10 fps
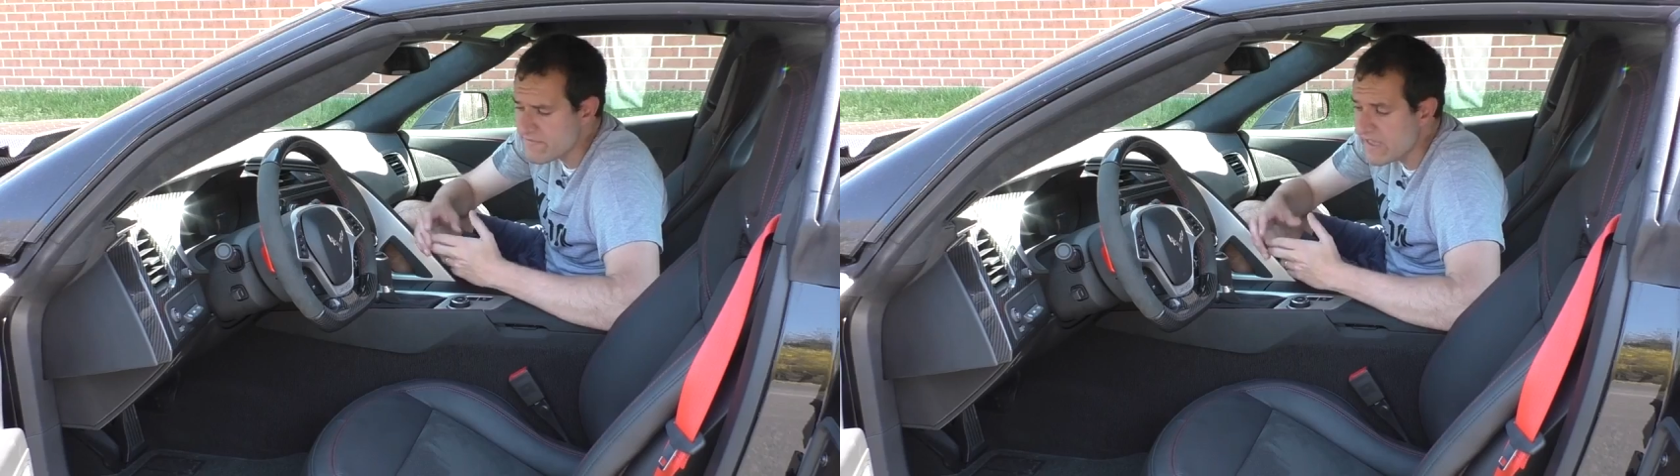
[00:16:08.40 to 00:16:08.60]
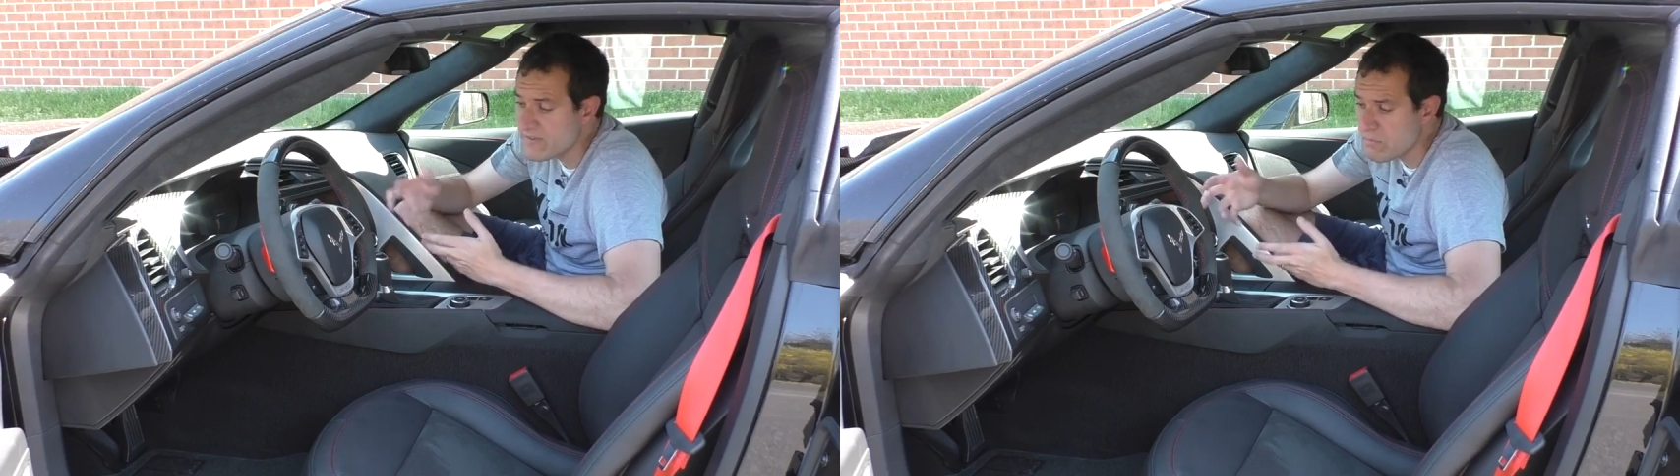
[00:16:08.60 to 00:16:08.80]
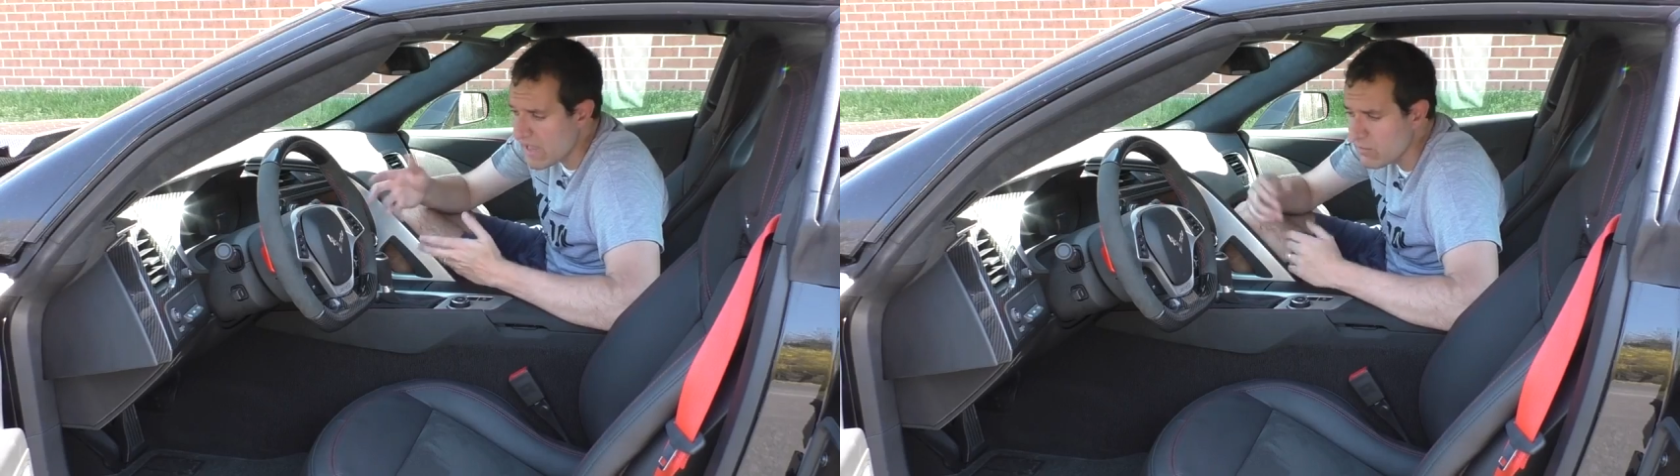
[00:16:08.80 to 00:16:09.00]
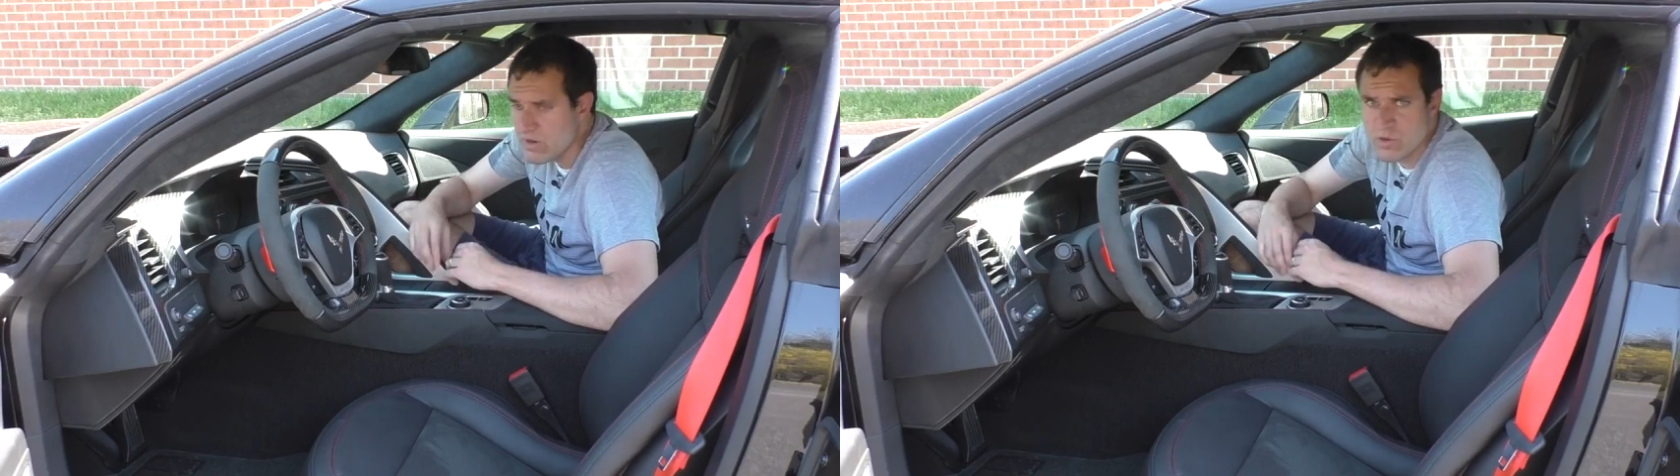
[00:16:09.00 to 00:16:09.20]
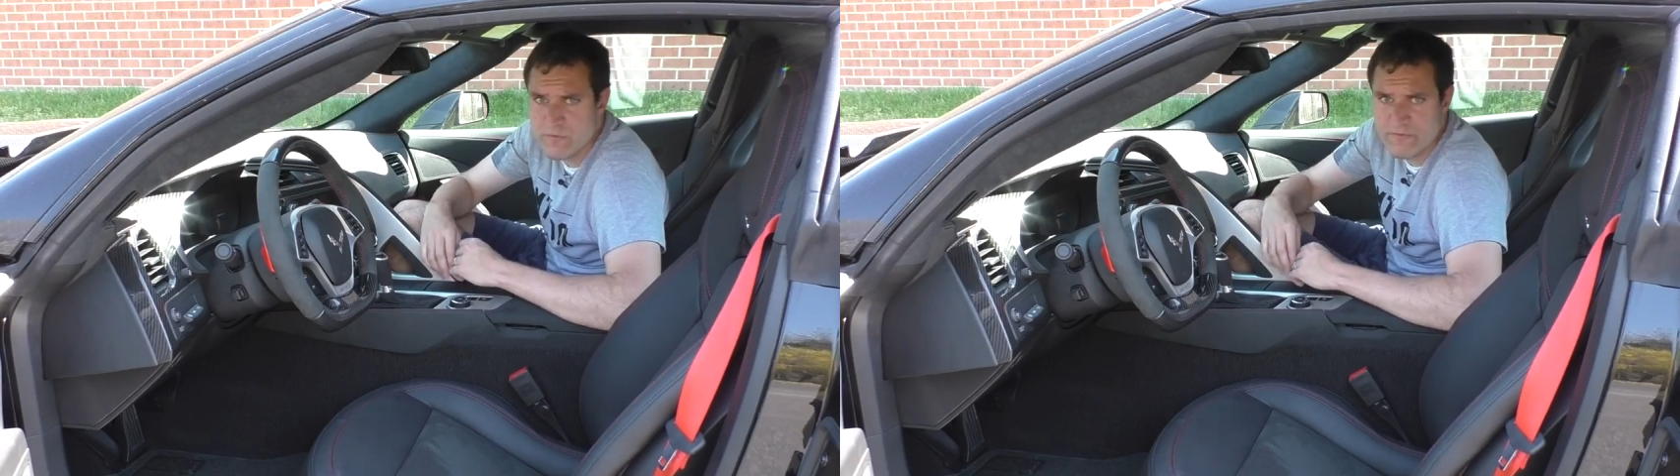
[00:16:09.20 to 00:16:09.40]
if, as a
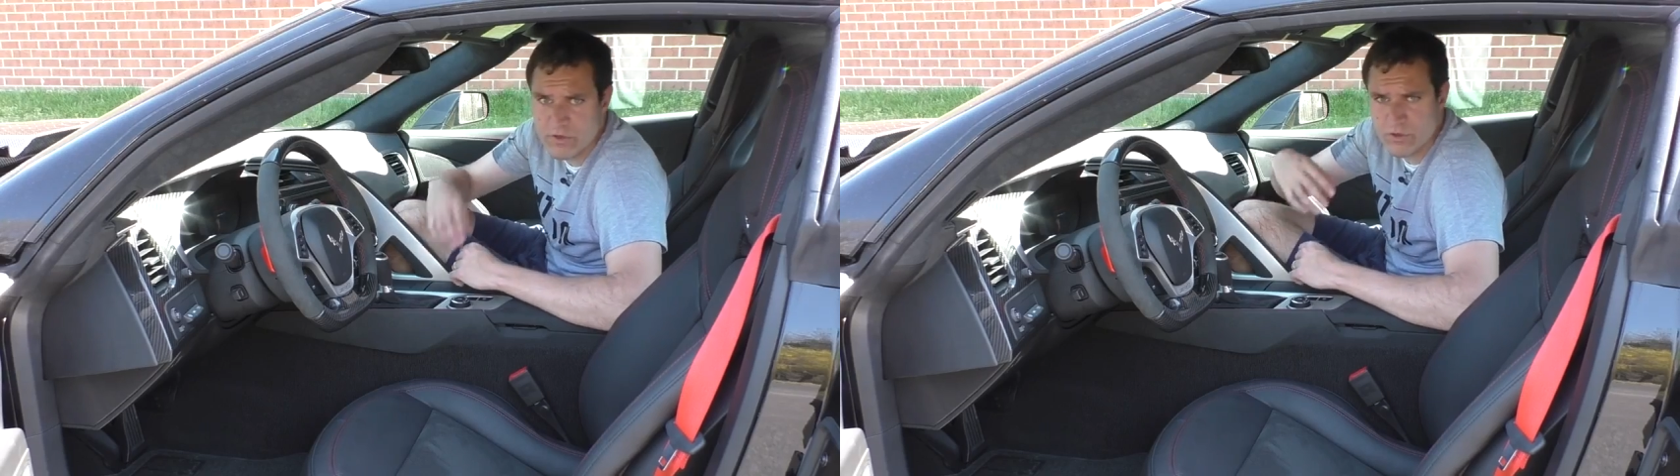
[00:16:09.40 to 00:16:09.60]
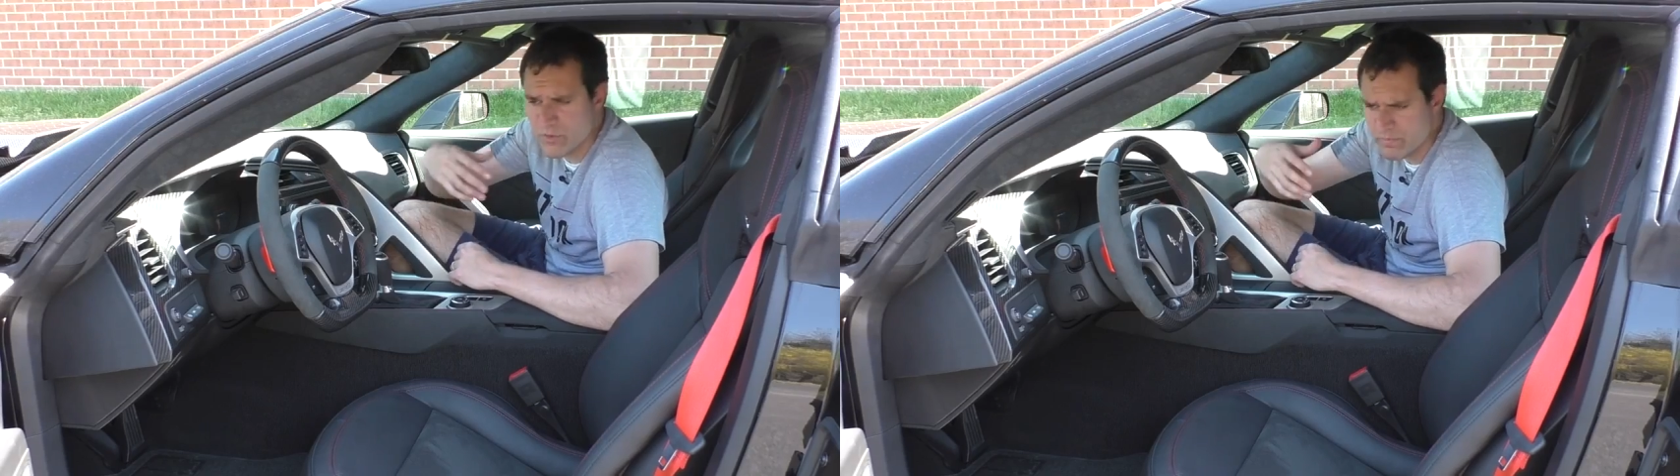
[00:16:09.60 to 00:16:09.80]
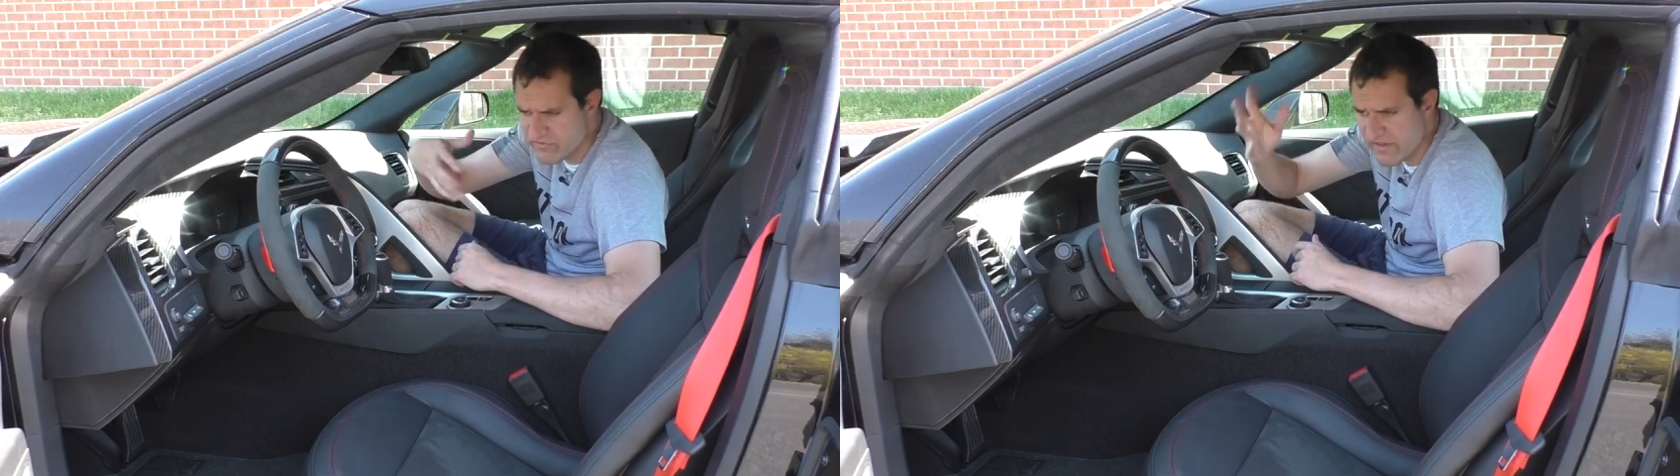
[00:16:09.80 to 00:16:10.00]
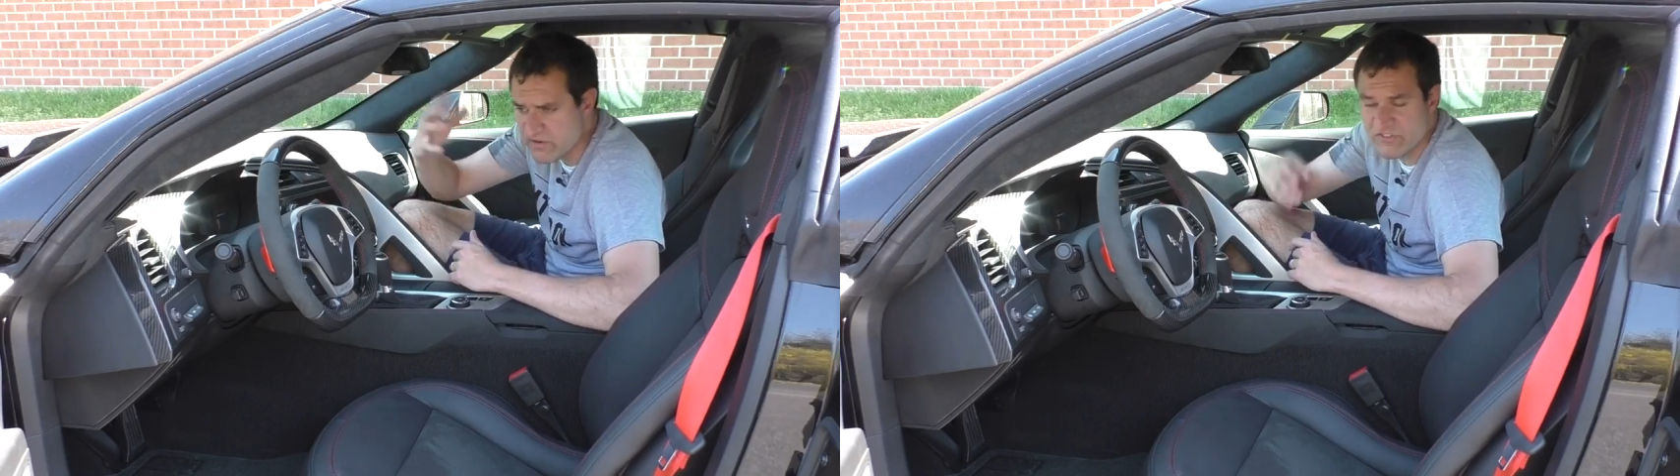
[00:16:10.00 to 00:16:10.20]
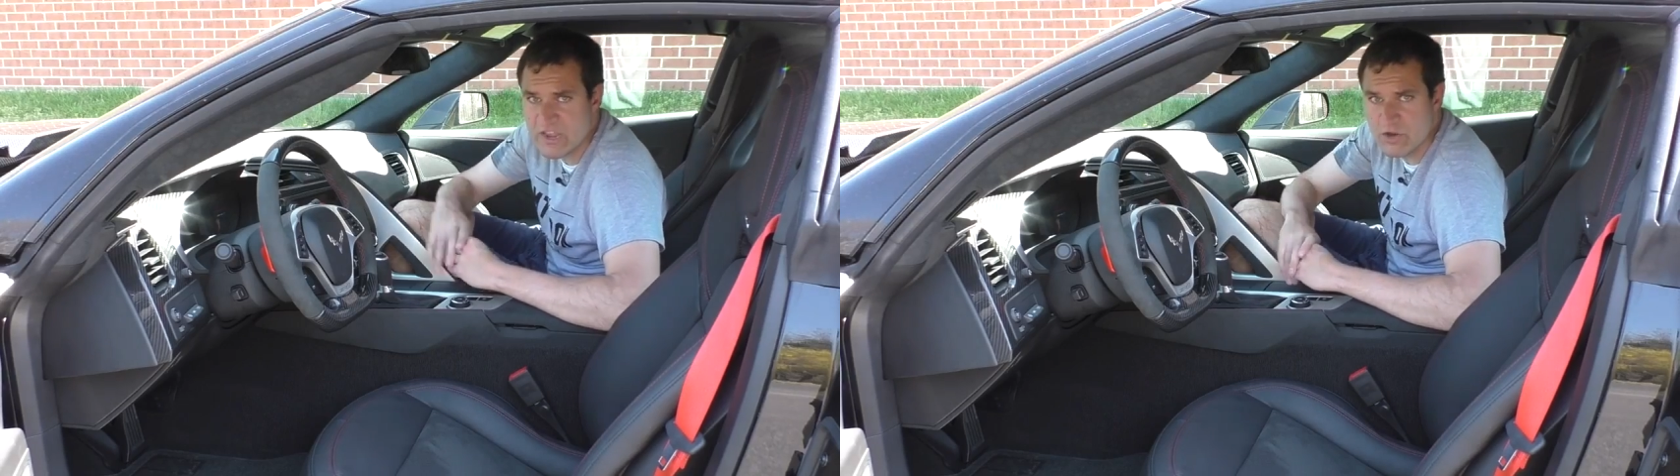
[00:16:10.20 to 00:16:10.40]
parent, you feel your
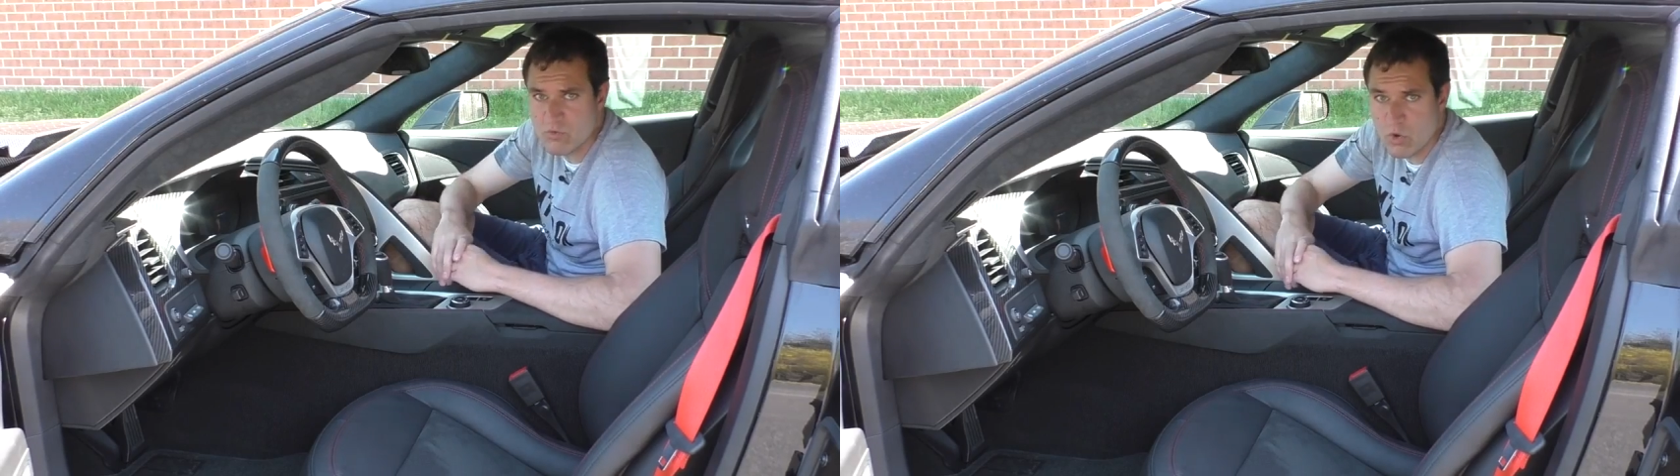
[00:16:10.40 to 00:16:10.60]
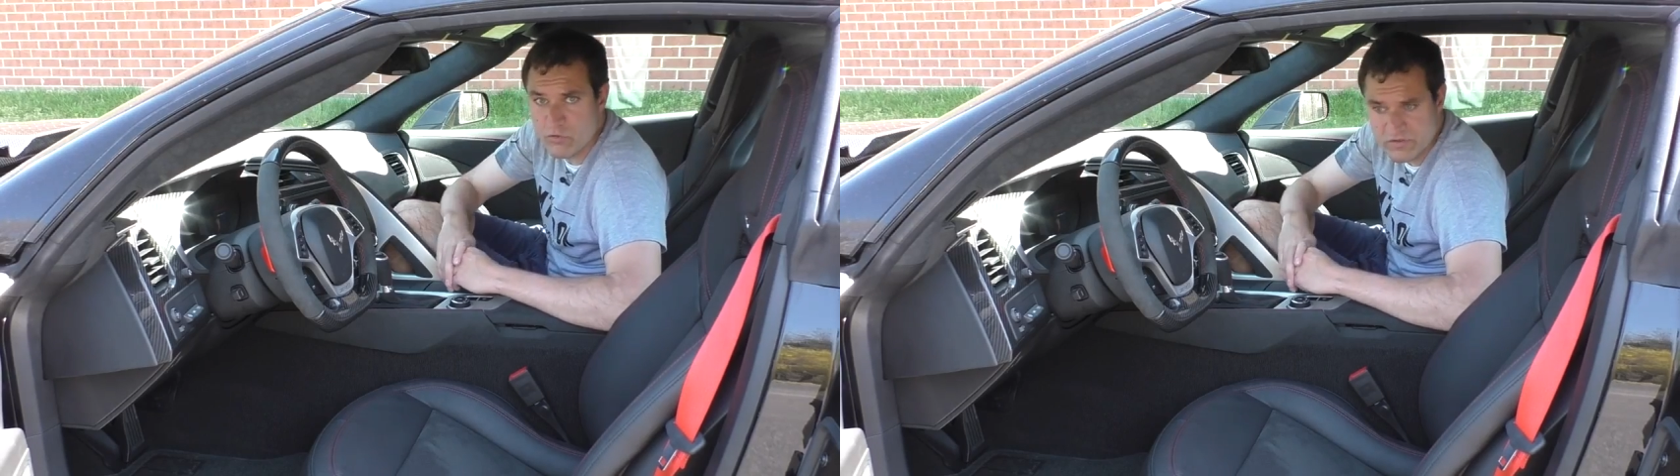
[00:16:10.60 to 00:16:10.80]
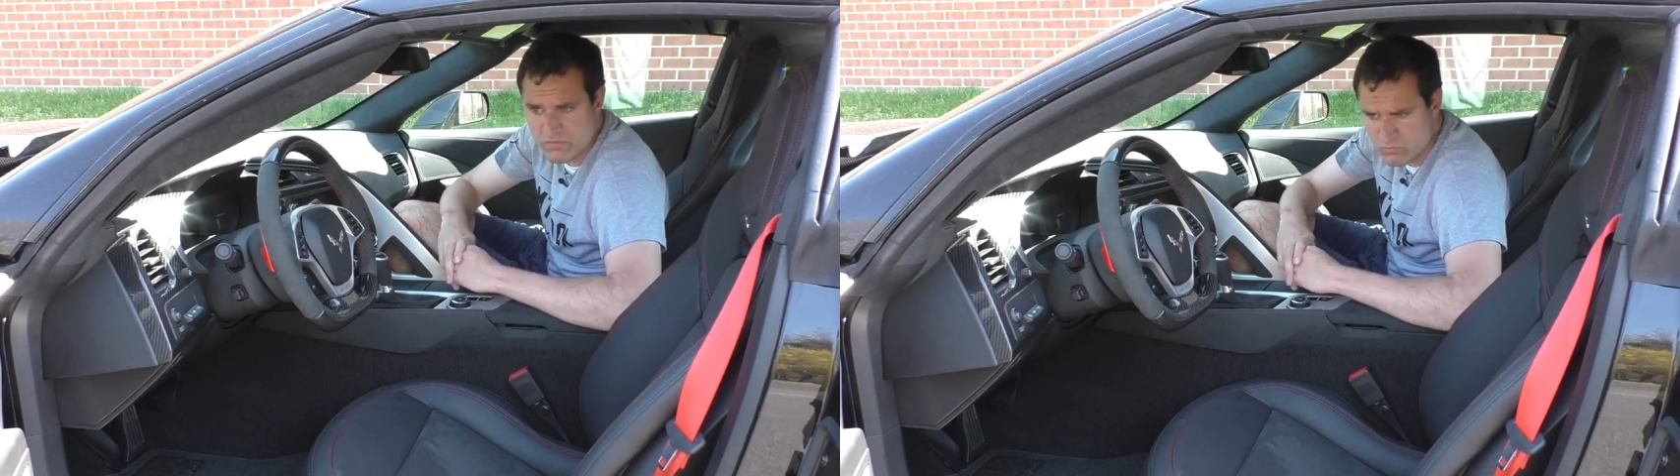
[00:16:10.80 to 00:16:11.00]
17-year-old is